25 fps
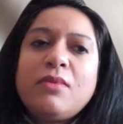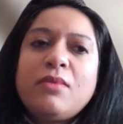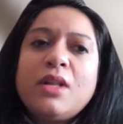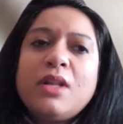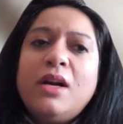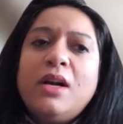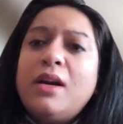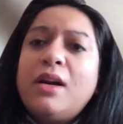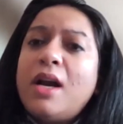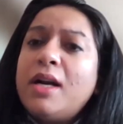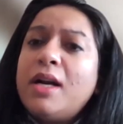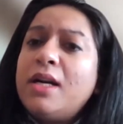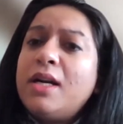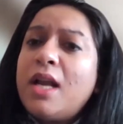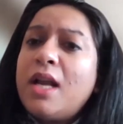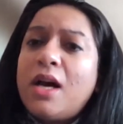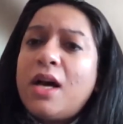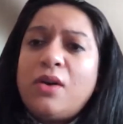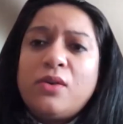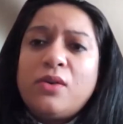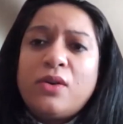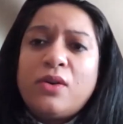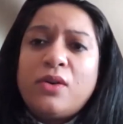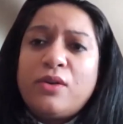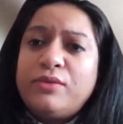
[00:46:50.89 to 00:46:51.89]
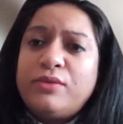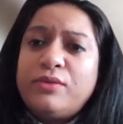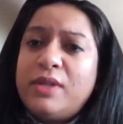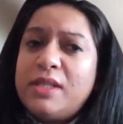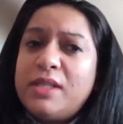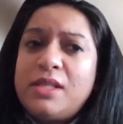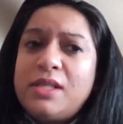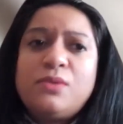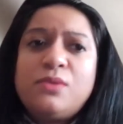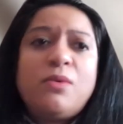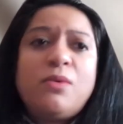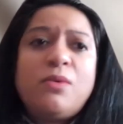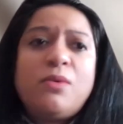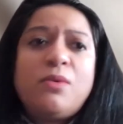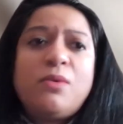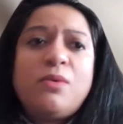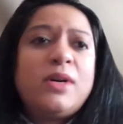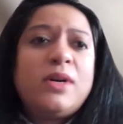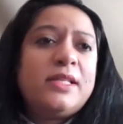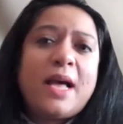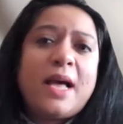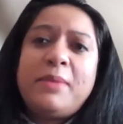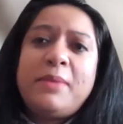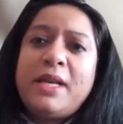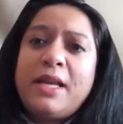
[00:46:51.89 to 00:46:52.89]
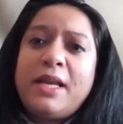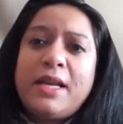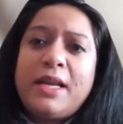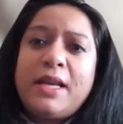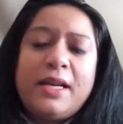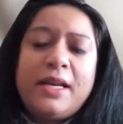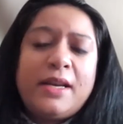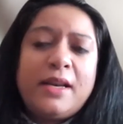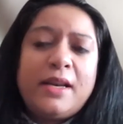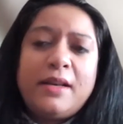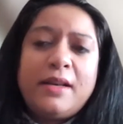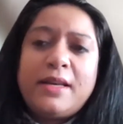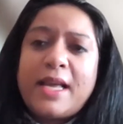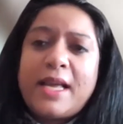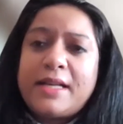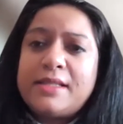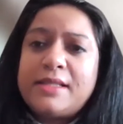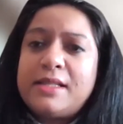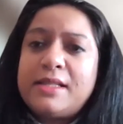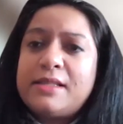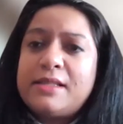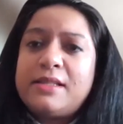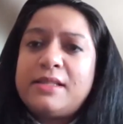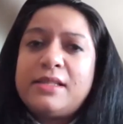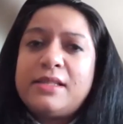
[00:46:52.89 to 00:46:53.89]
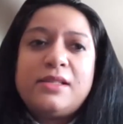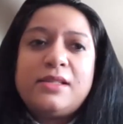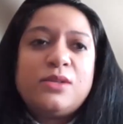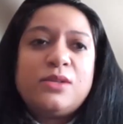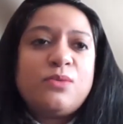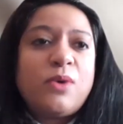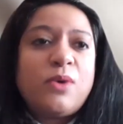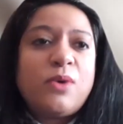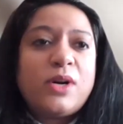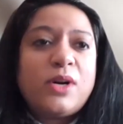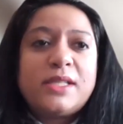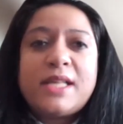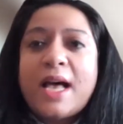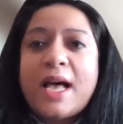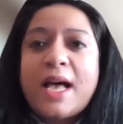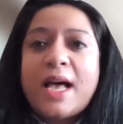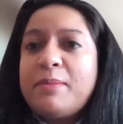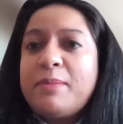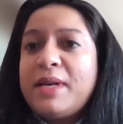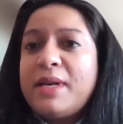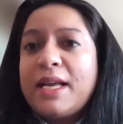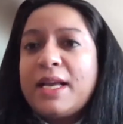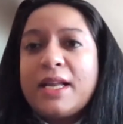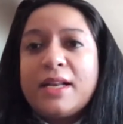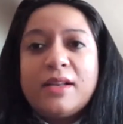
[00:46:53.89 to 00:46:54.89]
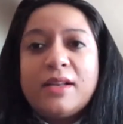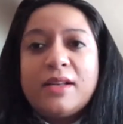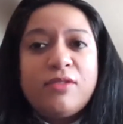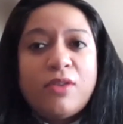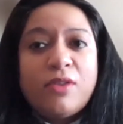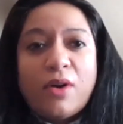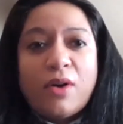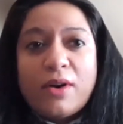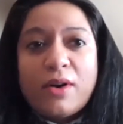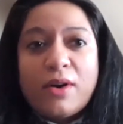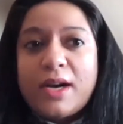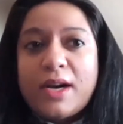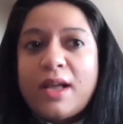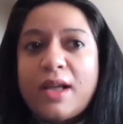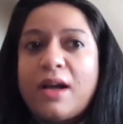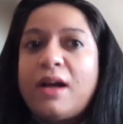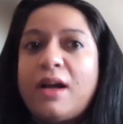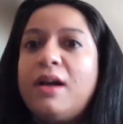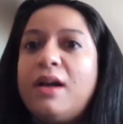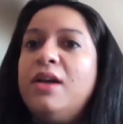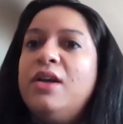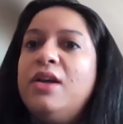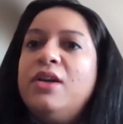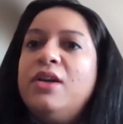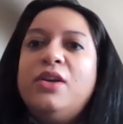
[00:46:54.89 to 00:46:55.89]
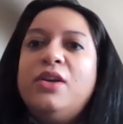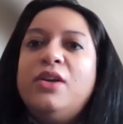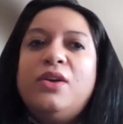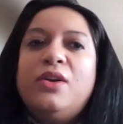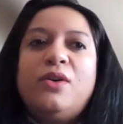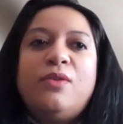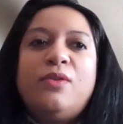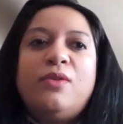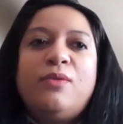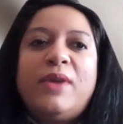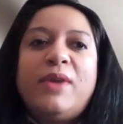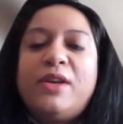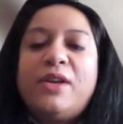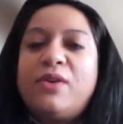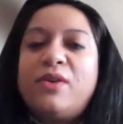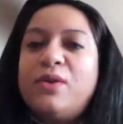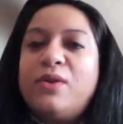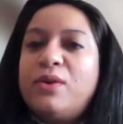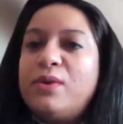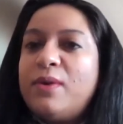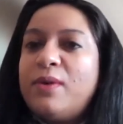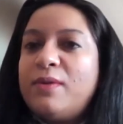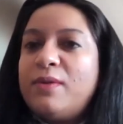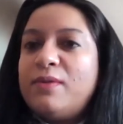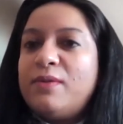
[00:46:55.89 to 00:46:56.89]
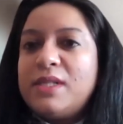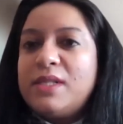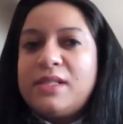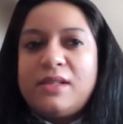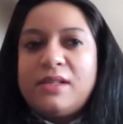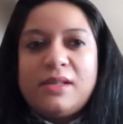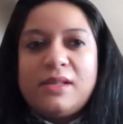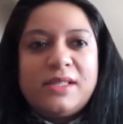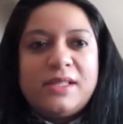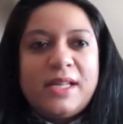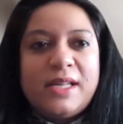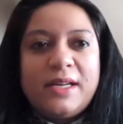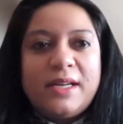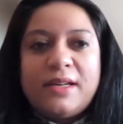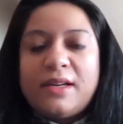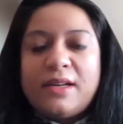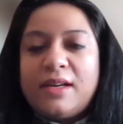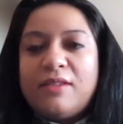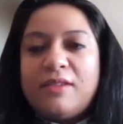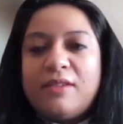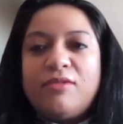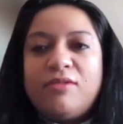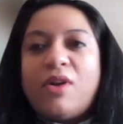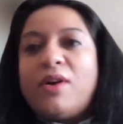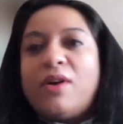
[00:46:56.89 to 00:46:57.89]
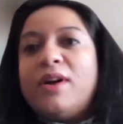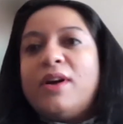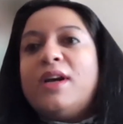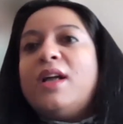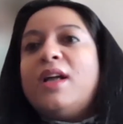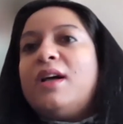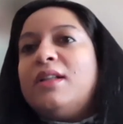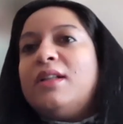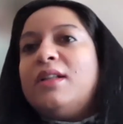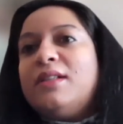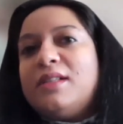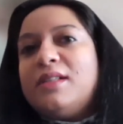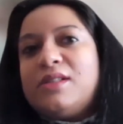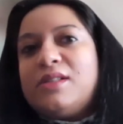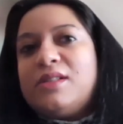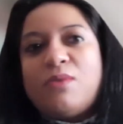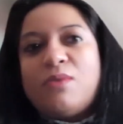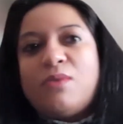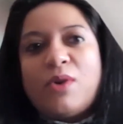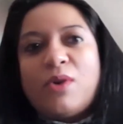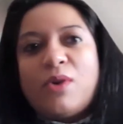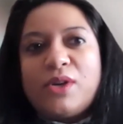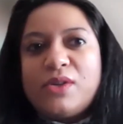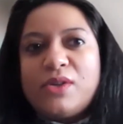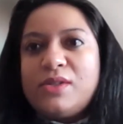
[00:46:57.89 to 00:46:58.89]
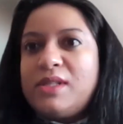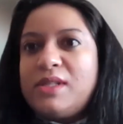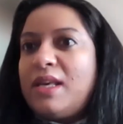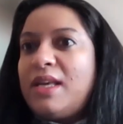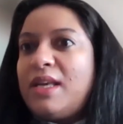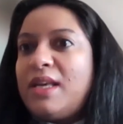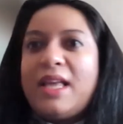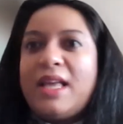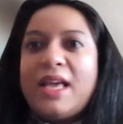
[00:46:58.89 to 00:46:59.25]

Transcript: a rundown of this is what is happening in texas this is what is happening in florida you know, when you go to a visitor center in Florida, this is what you see.